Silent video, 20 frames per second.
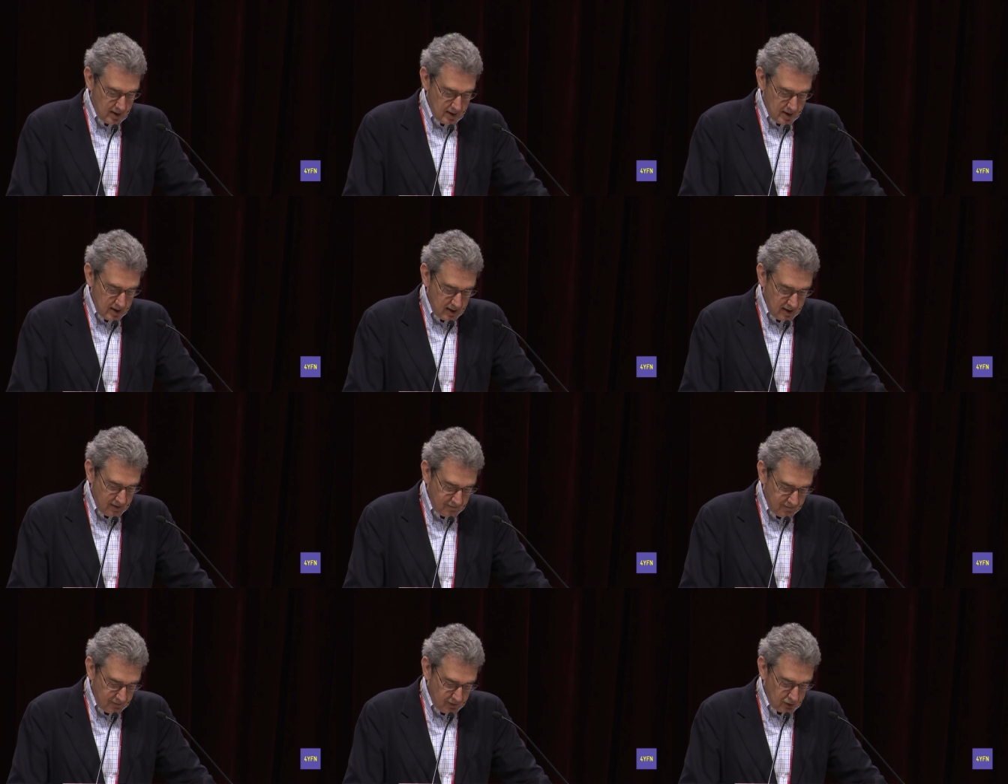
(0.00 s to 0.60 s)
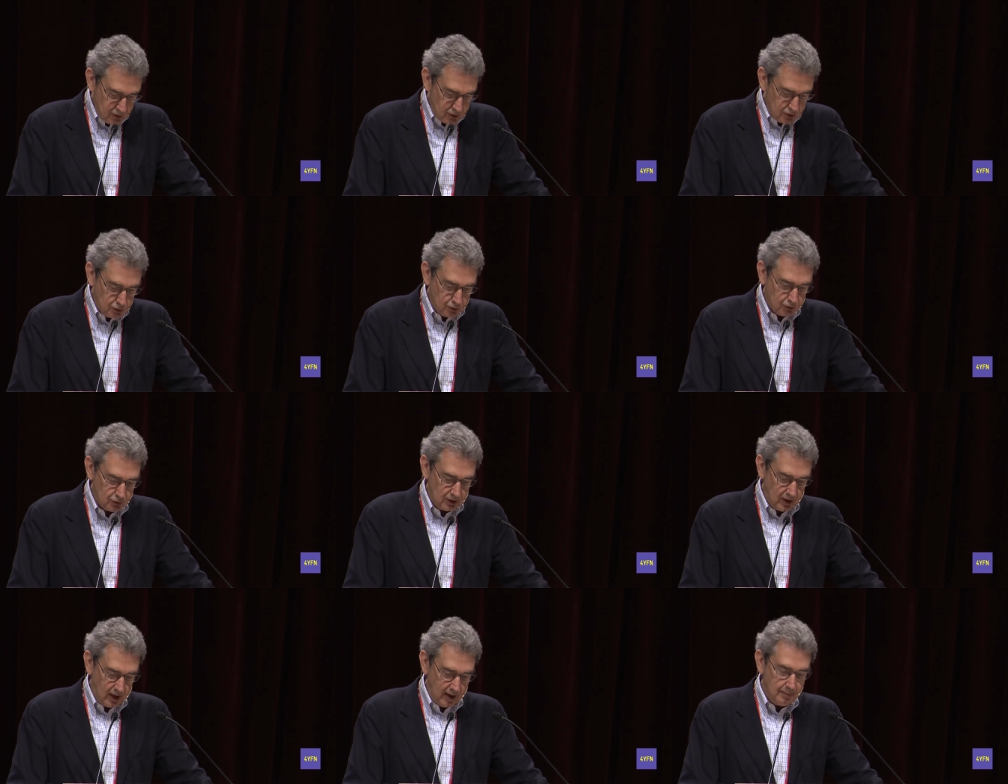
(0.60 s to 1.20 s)
in a very
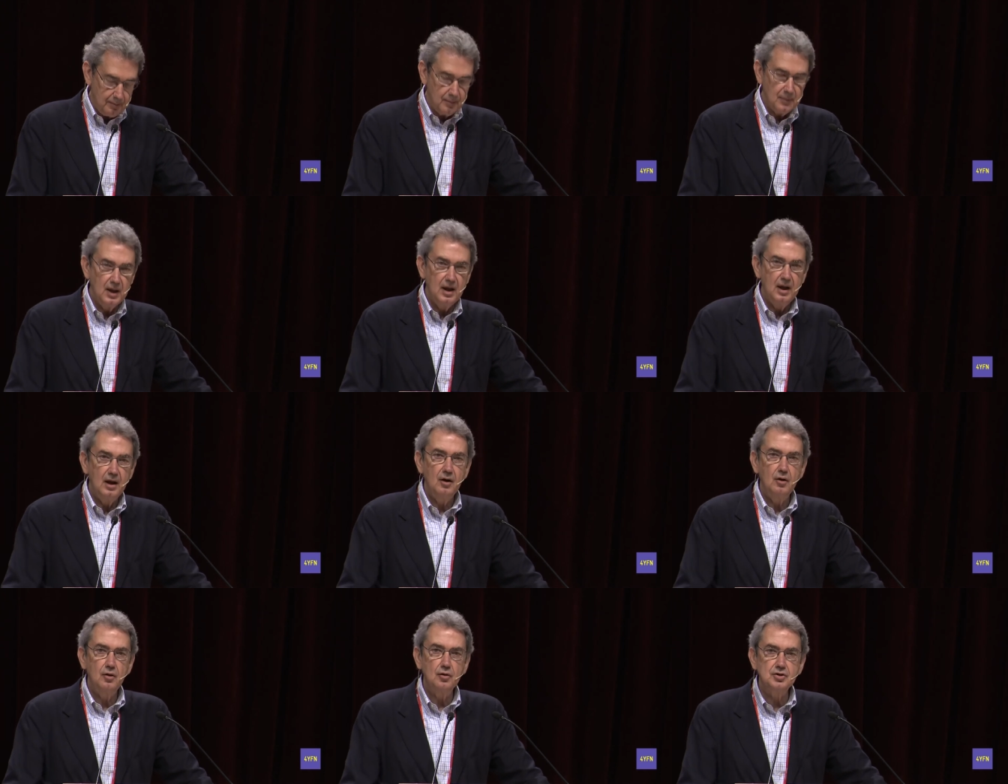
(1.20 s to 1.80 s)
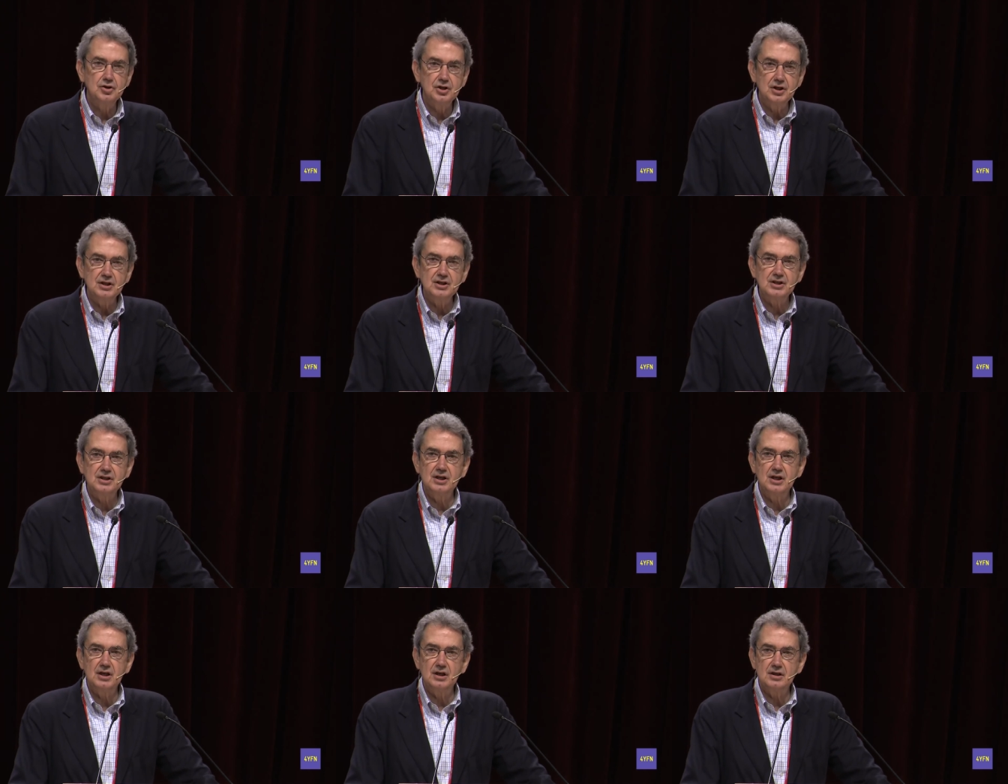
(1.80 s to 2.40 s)
short time
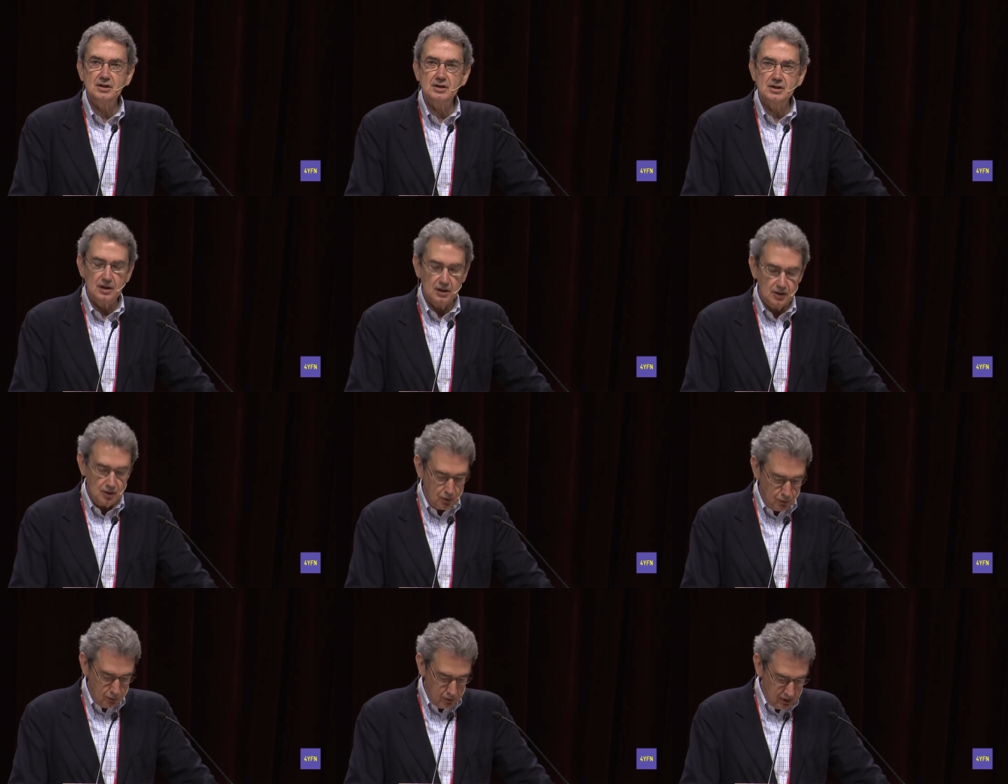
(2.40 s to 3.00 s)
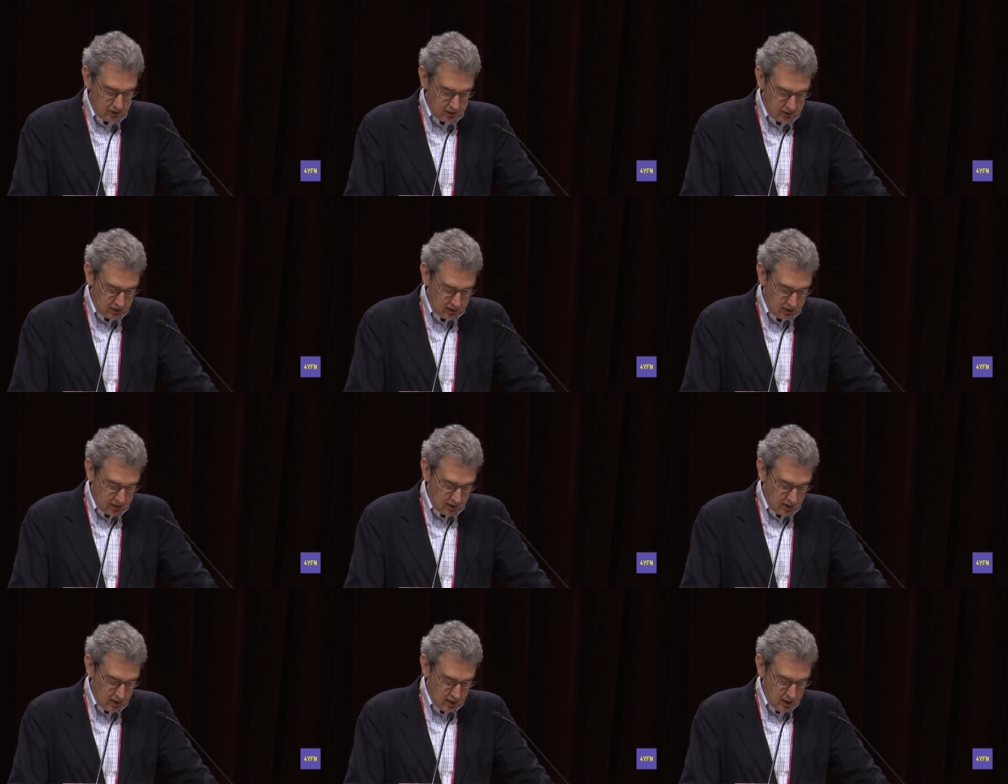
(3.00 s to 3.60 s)
logistics,
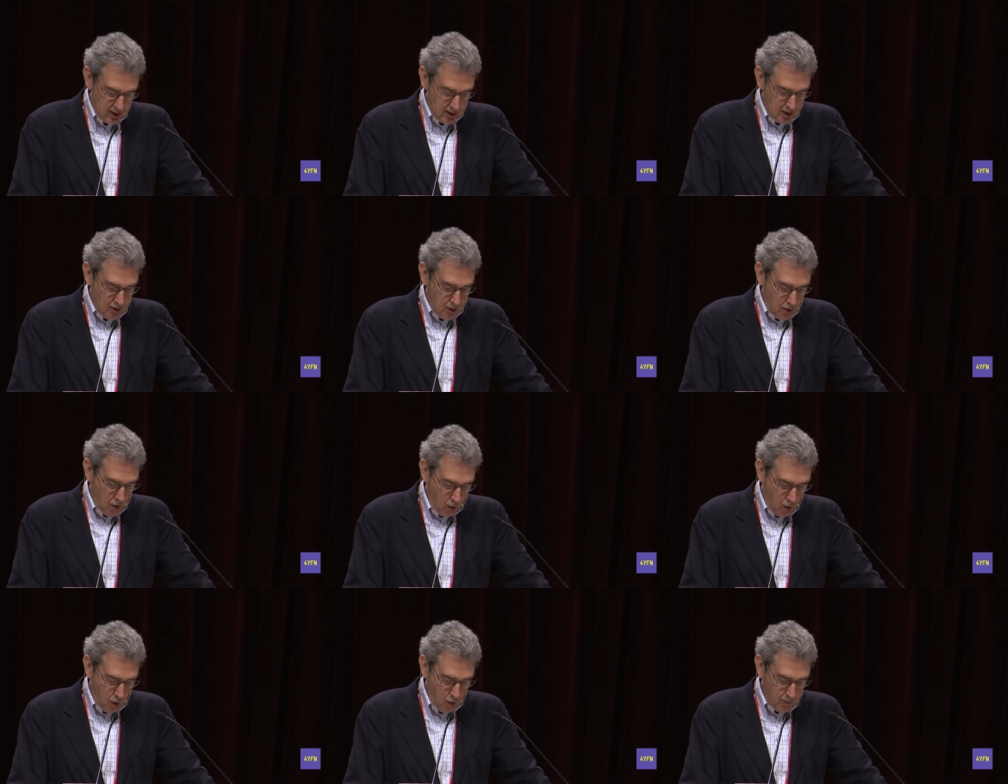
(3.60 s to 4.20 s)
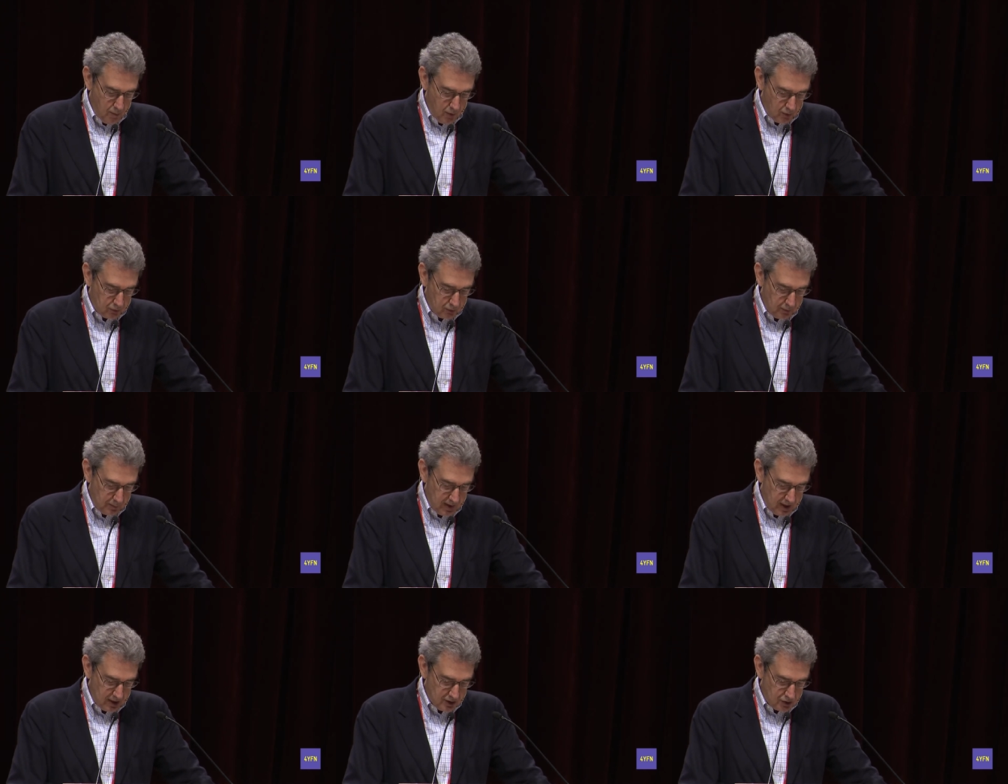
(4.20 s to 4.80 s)
security, home
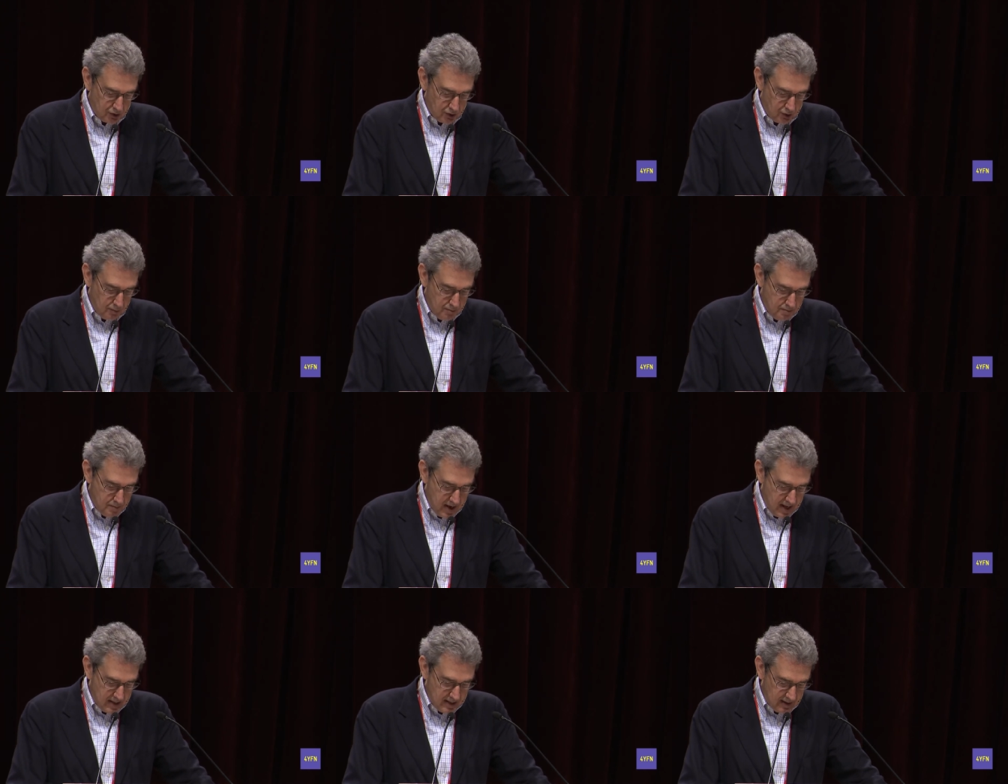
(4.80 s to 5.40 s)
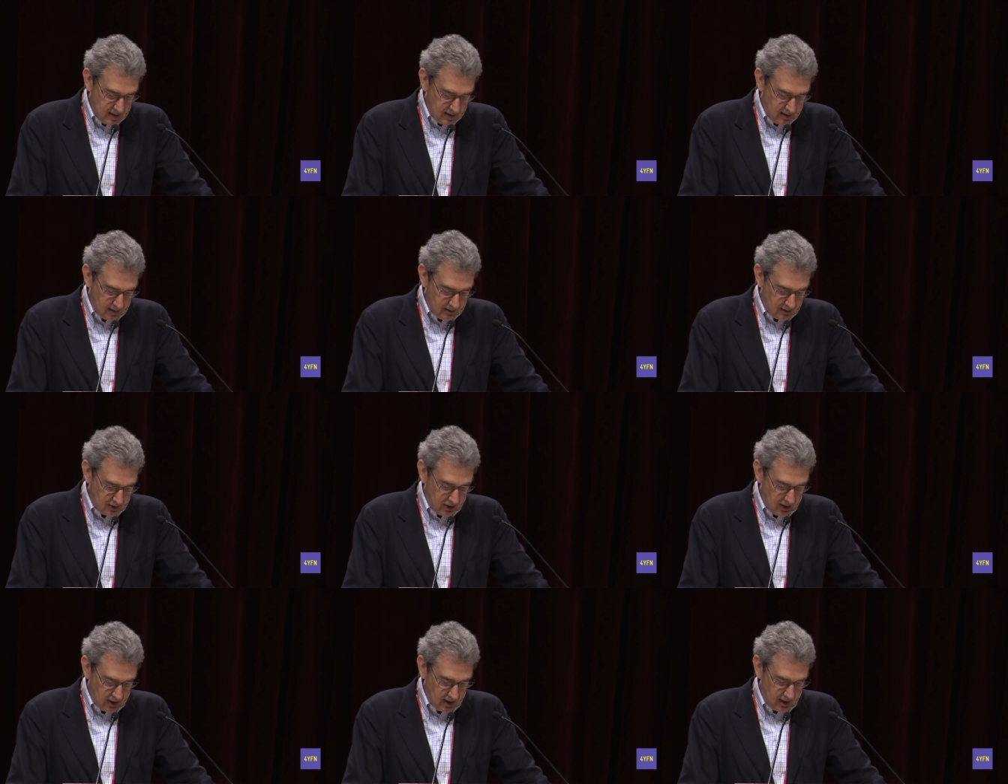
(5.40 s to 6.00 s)
automation, medical
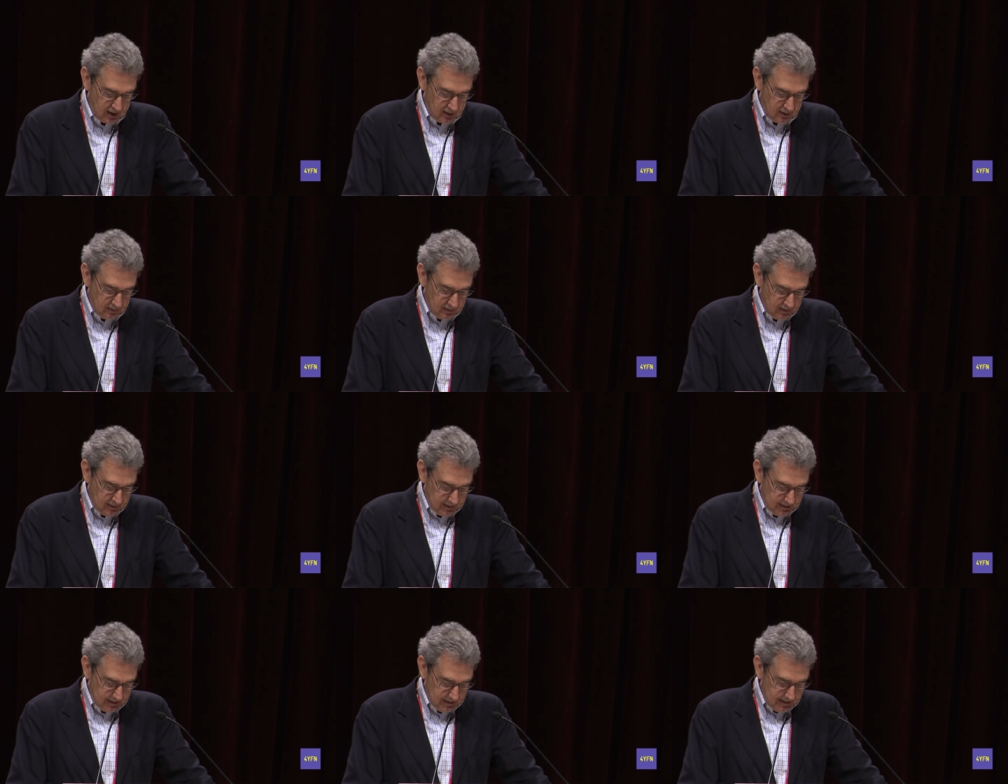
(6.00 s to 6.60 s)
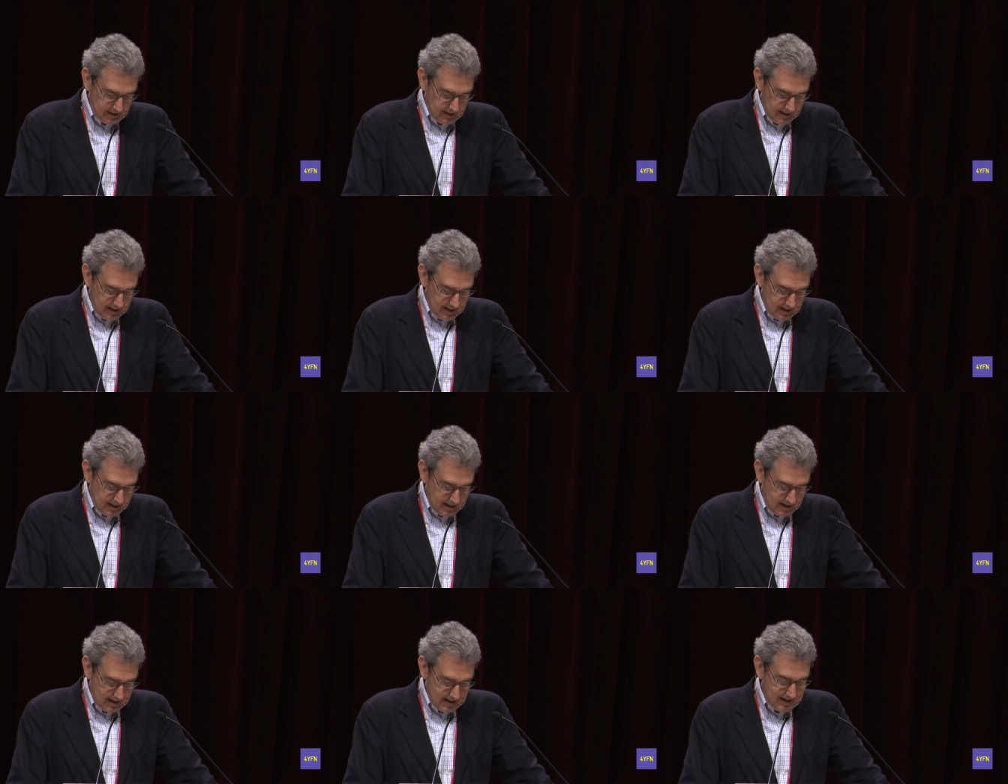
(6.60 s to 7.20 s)
care.
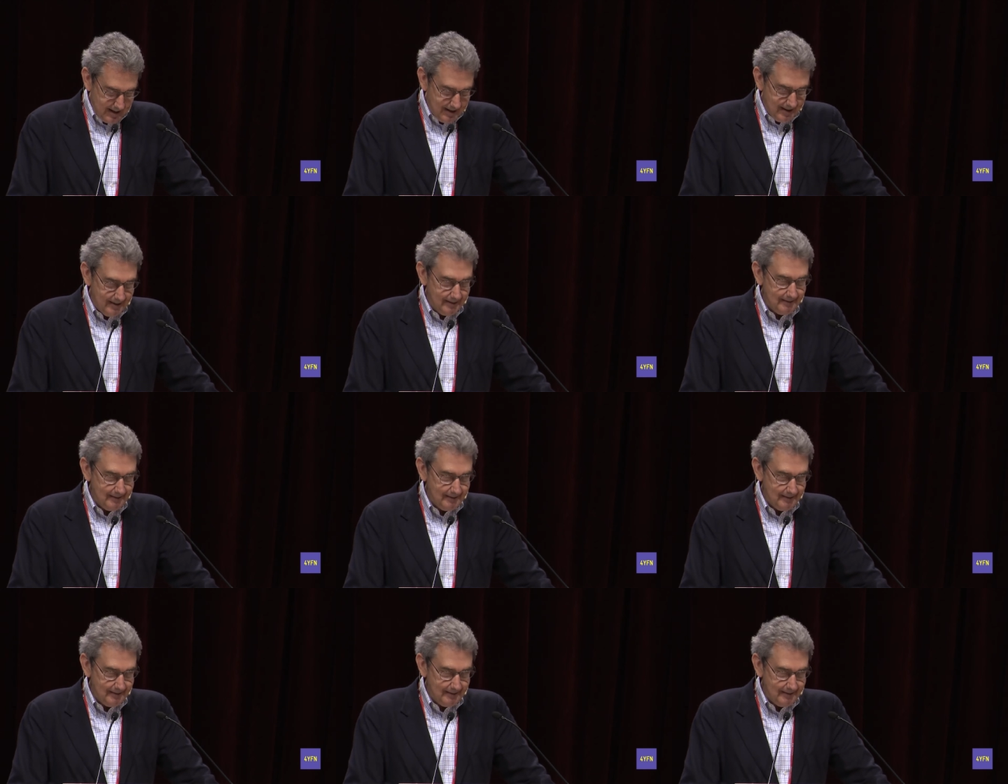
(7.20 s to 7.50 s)
Uh,